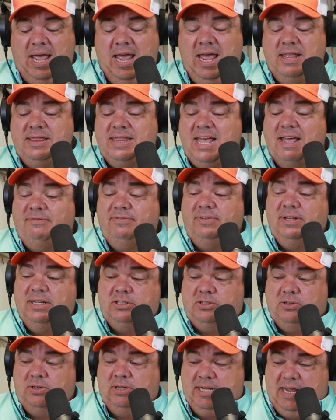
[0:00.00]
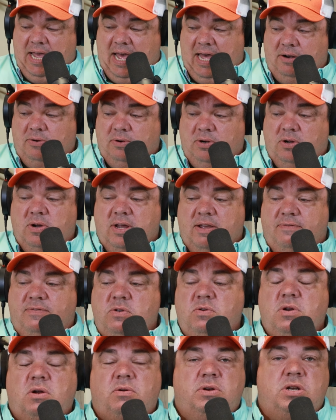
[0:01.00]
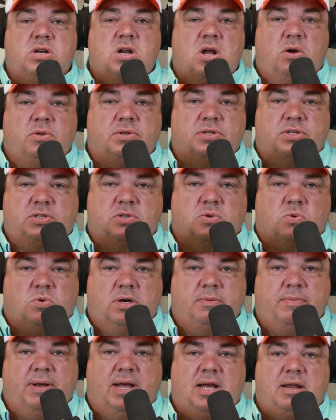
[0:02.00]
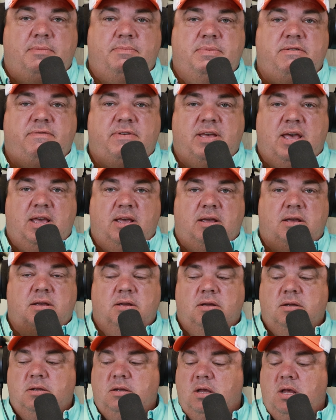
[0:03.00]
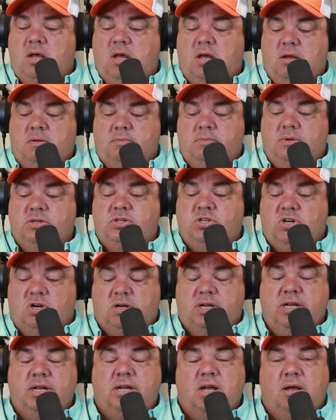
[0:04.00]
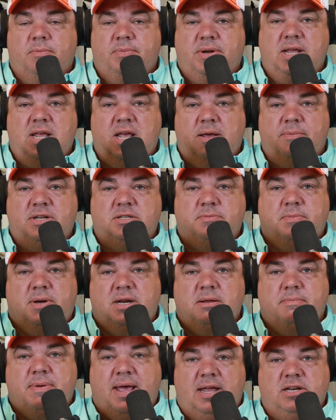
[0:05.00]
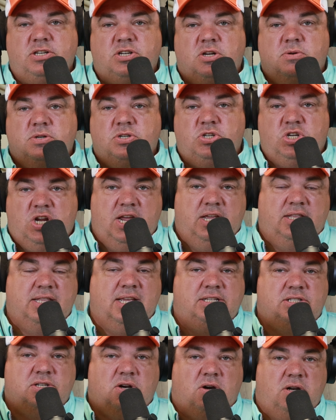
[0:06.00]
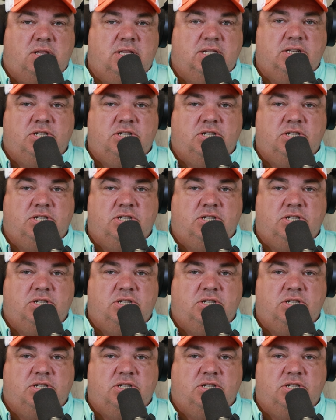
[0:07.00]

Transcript: and they've literally i don't know if you don't know the story behind beefcake um, jerky company him and his buddy banjo and jake they started